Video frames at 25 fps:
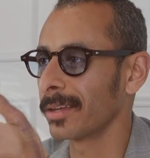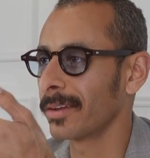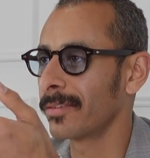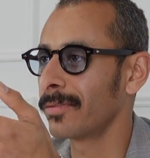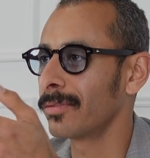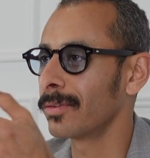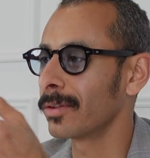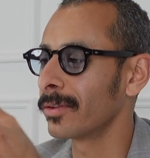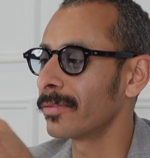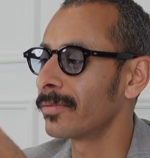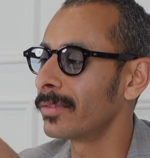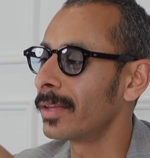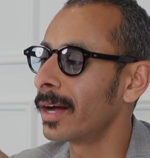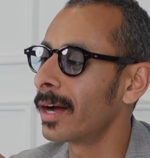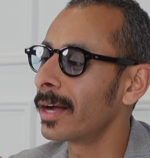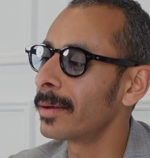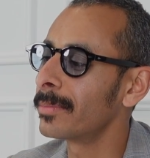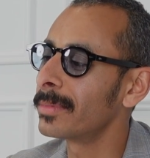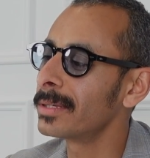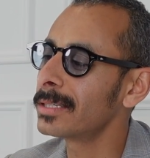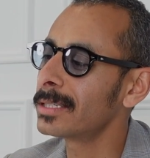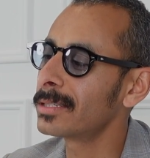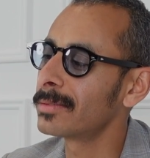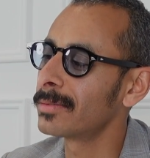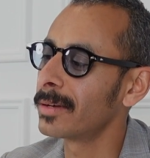is like full of
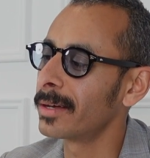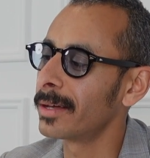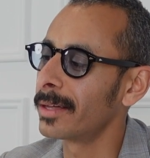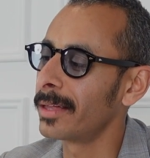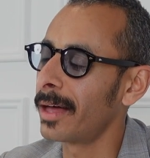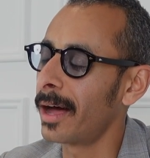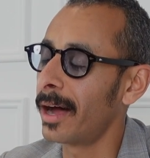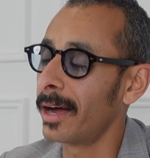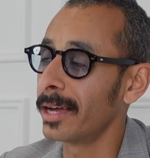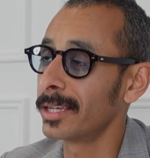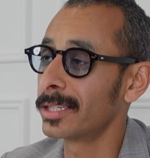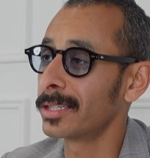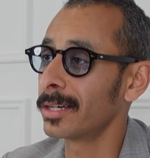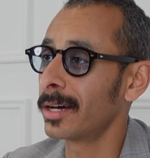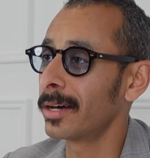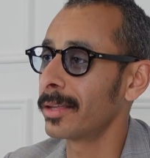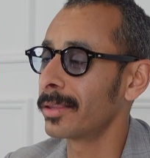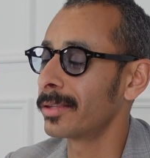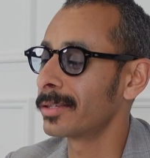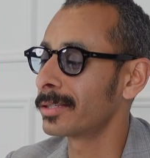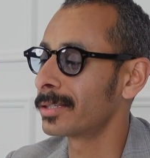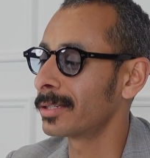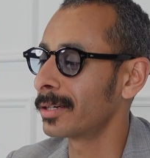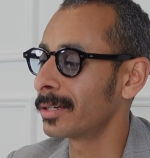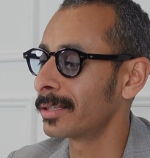diamonds. I
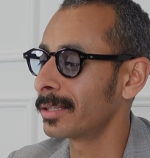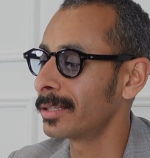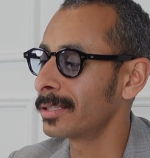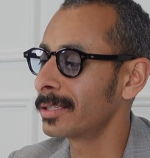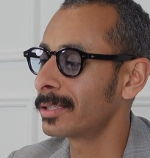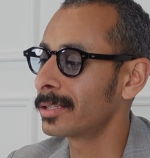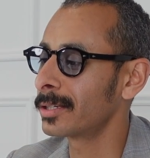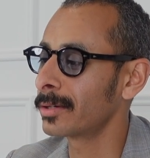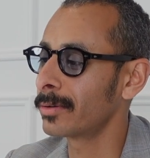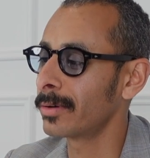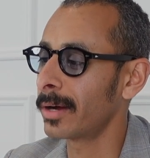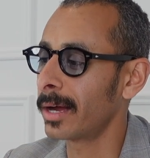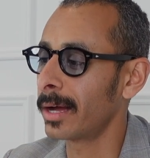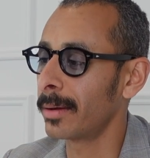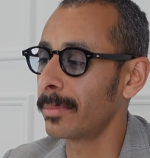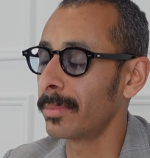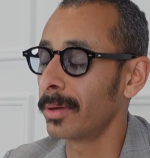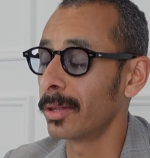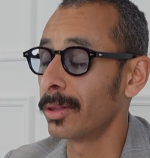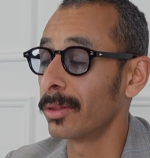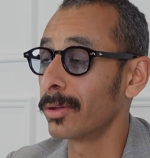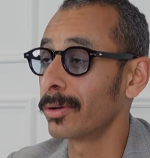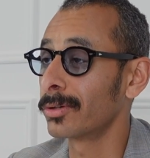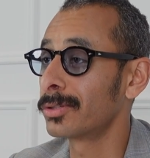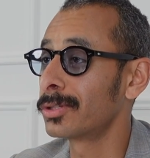saw this on
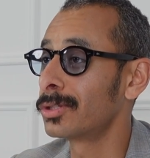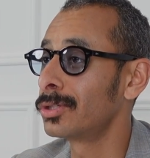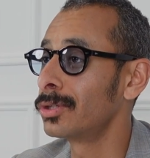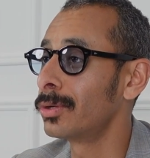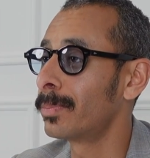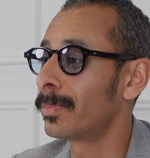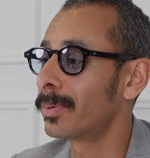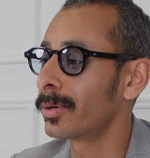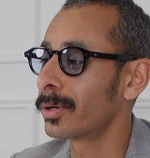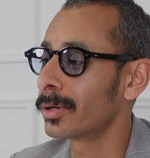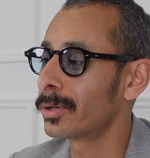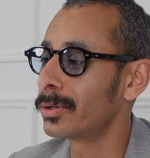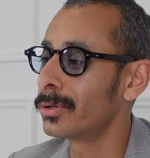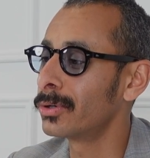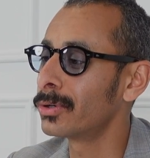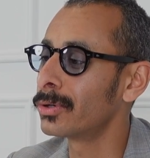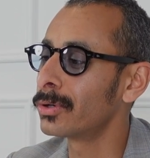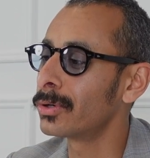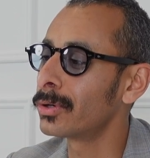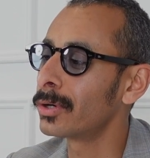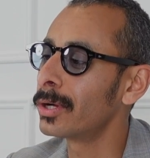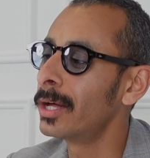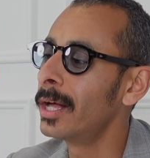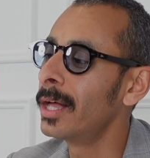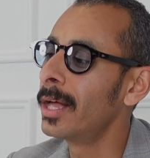Instagram. It looked super
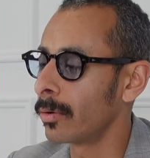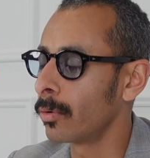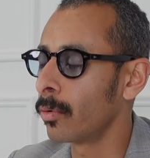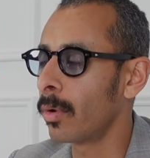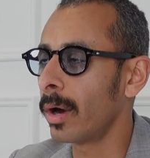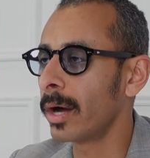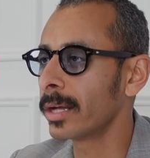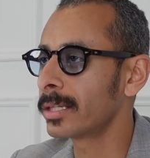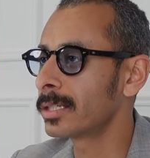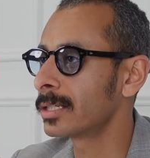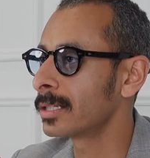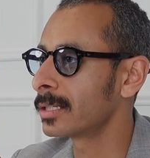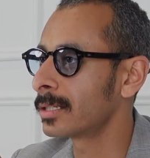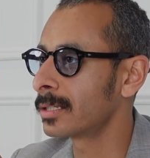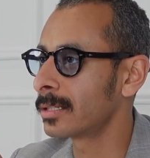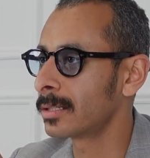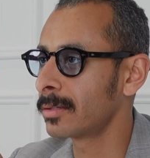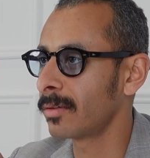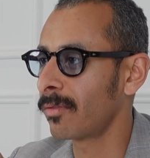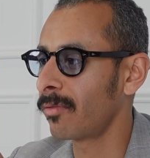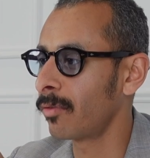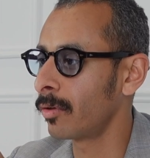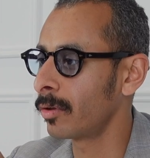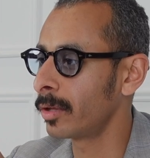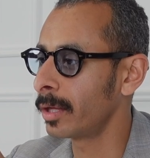cool. The watch
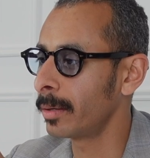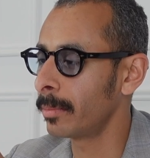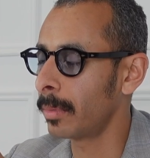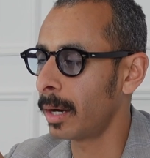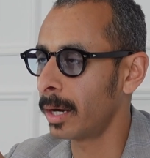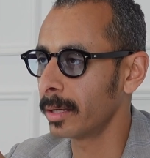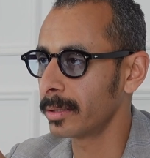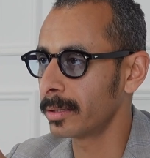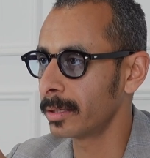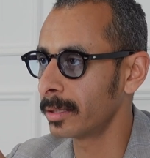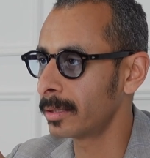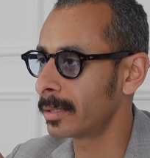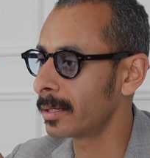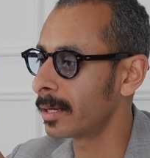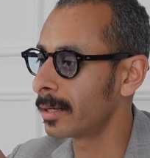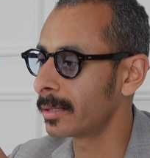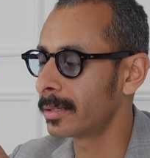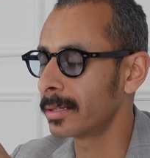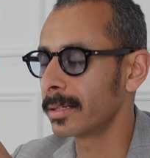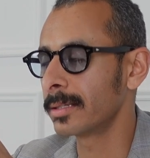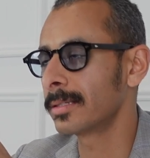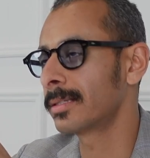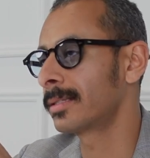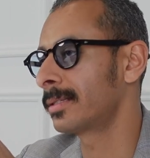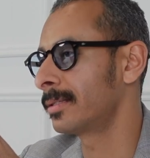is fully modded.
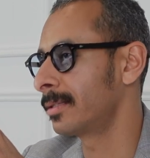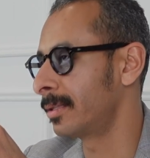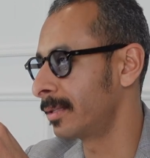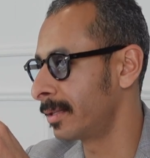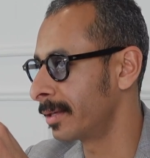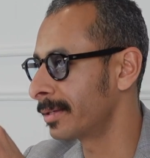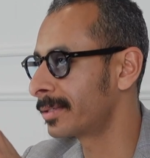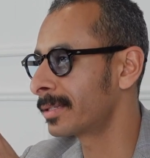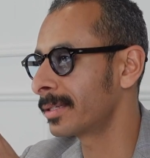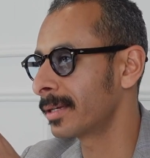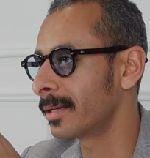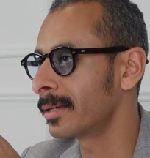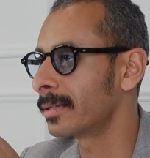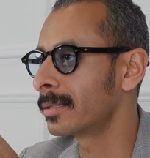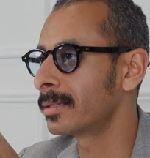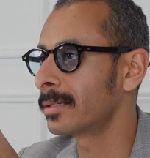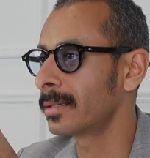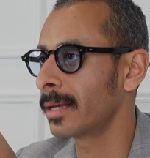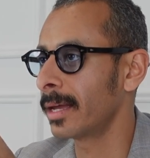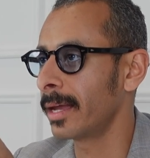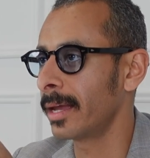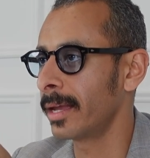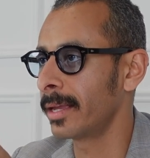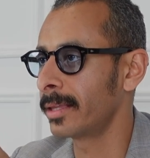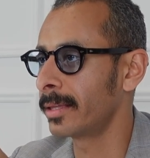This
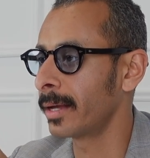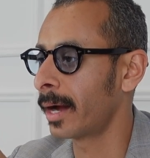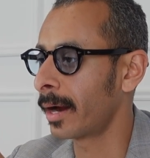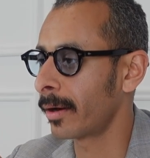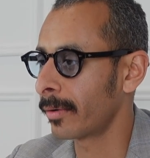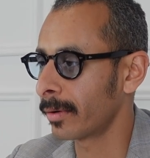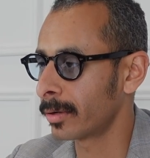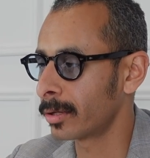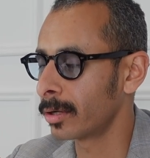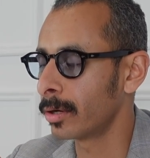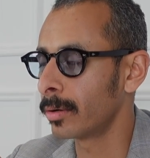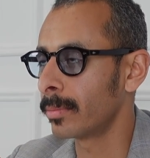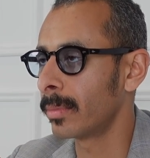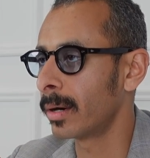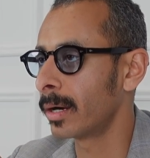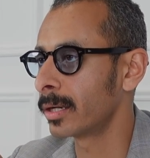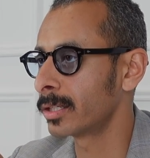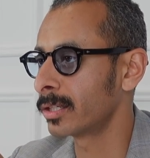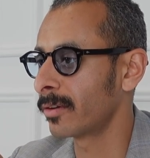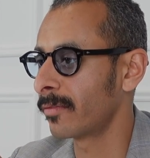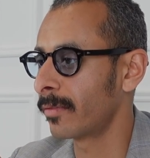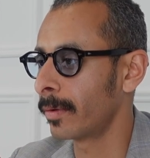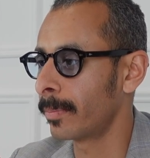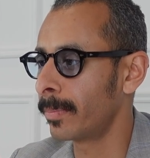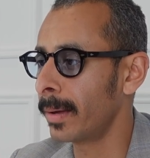is a direct
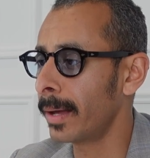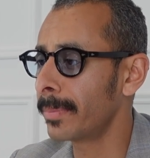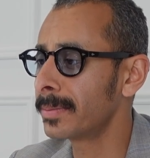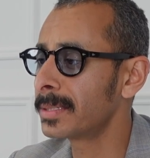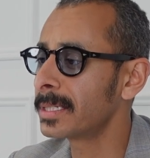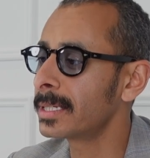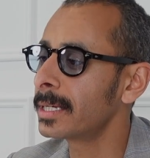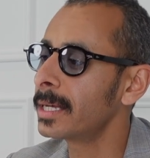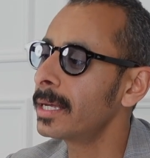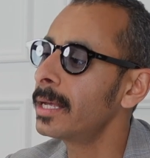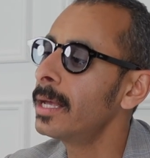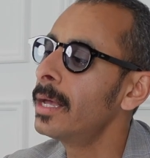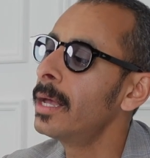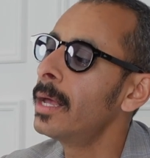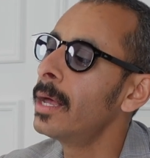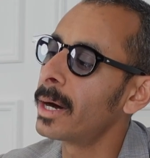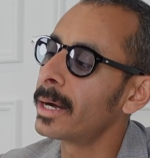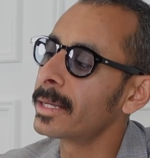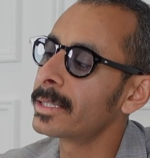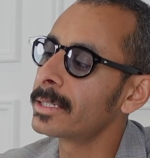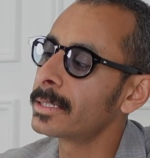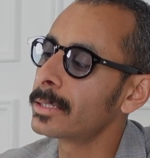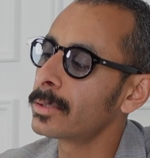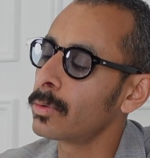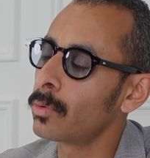homage of a Pepsi,
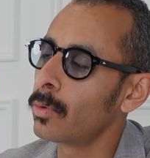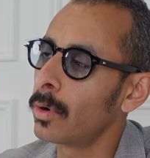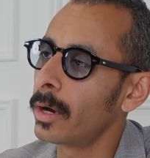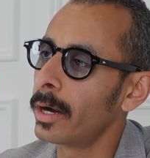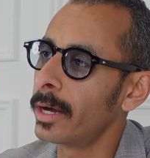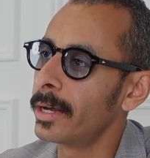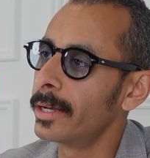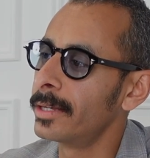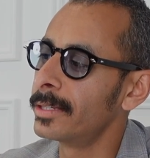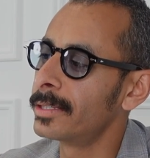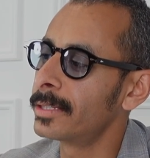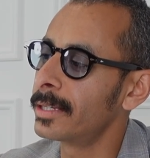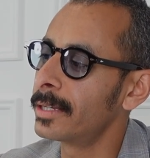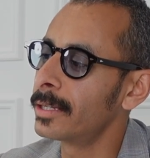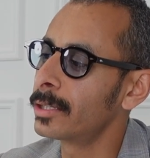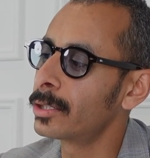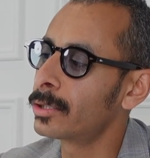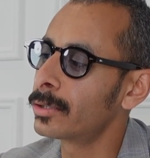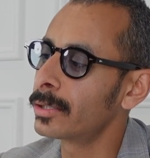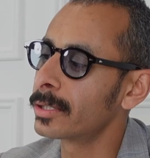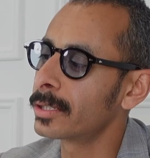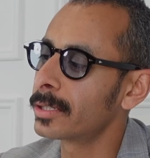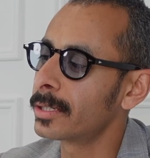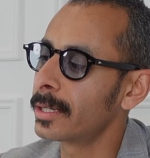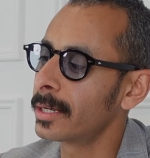but what is
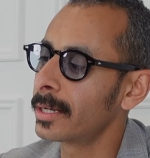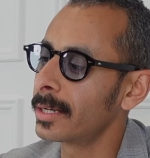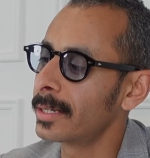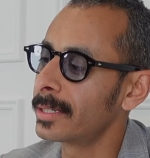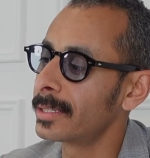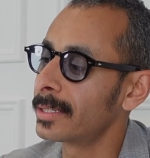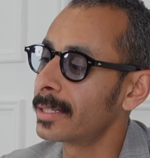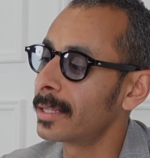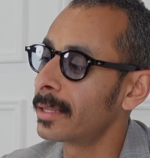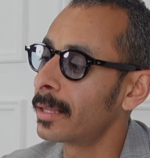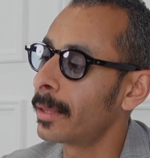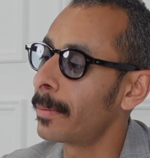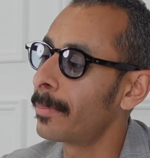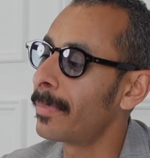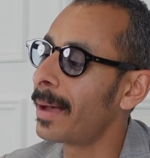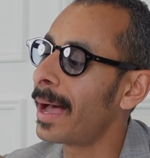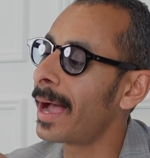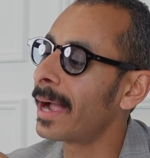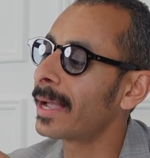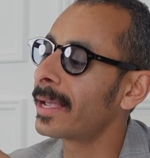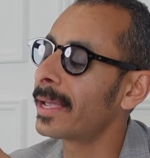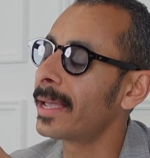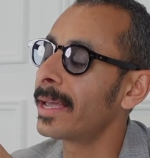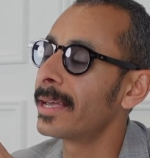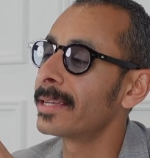interesting is in the
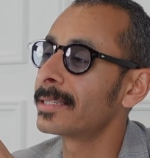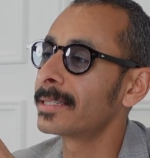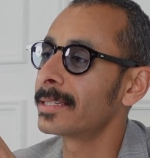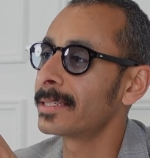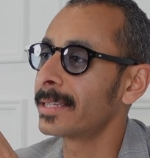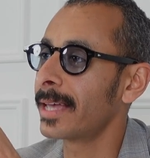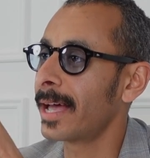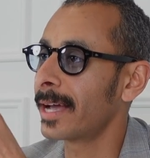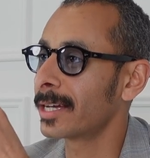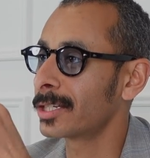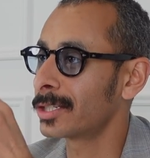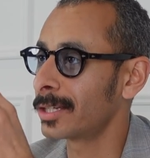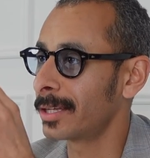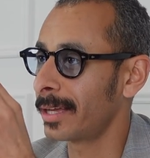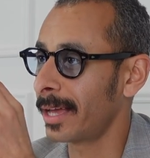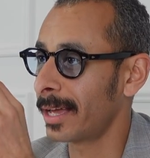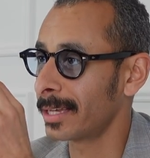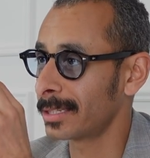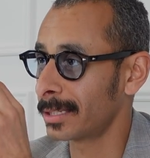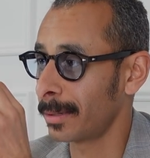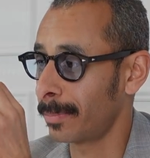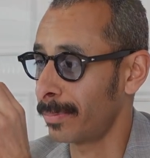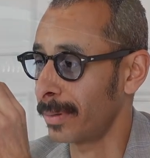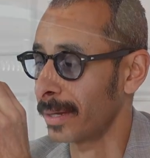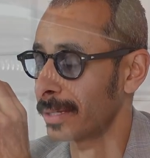back case, it
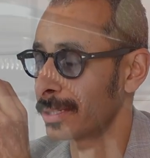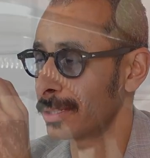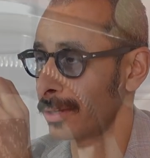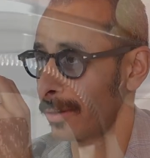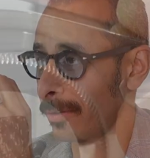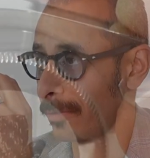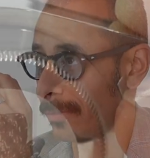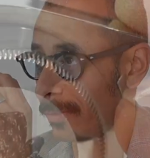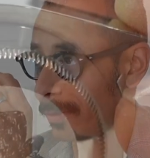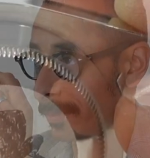actually has a picture